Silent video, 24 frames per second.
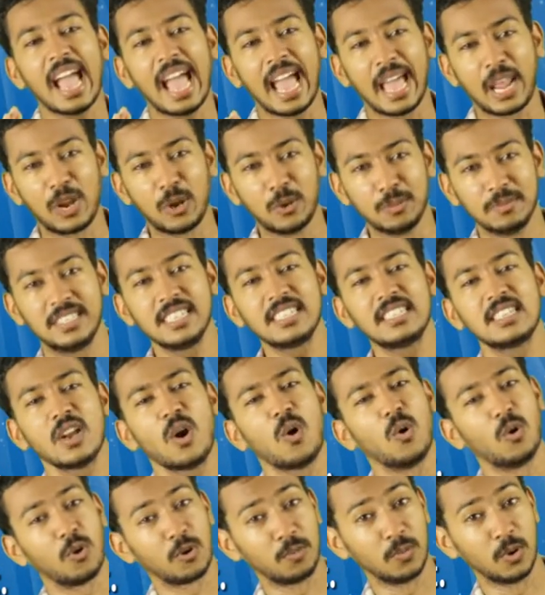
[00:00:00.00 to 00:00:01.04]
an object
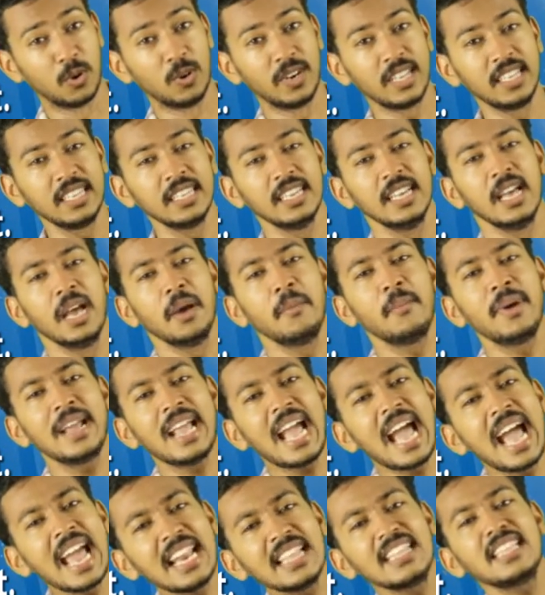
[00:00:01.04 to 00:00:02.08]
or body by
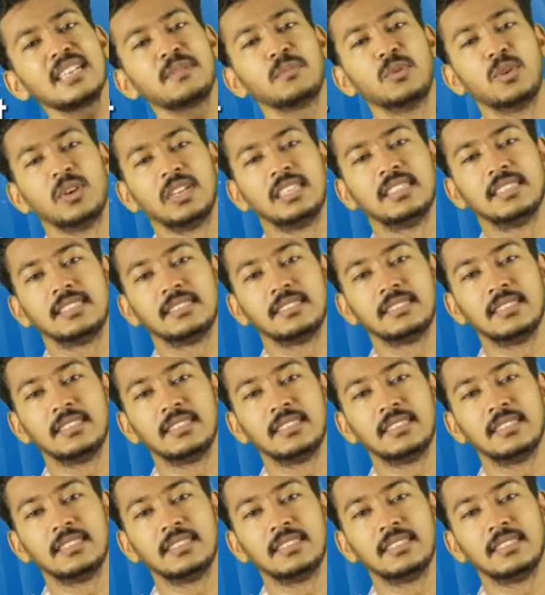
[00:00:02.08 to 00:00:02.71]
another body